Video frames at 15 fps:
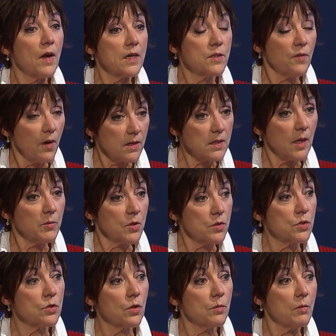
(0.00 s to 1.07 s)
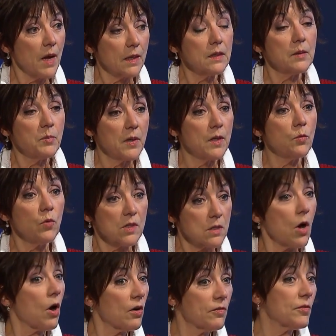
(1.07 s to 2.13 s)
As far as I'm concerned, Marc Lépine
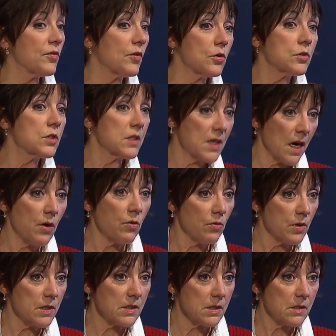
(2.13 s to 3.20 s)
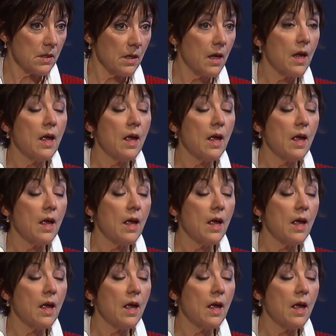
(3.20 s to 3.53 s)
was our first terrorist.